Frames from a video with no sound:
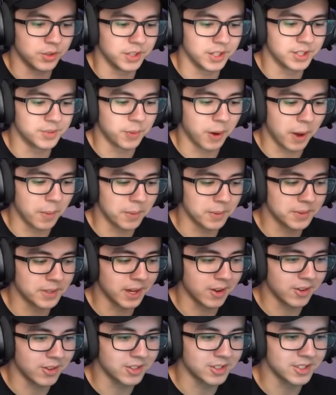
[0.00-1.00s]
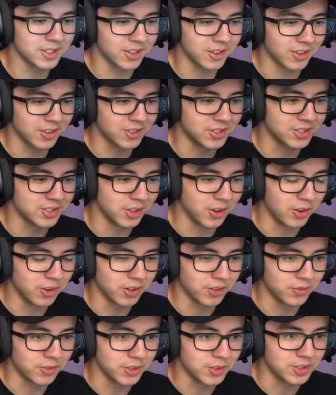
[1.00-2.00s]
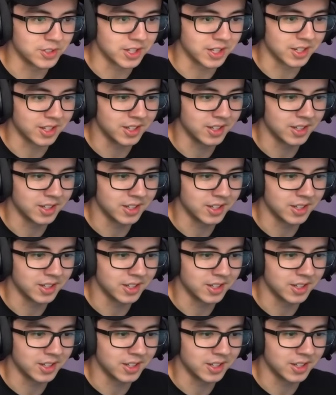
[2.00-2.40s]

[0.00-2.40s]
these pop-up towers are so confusing.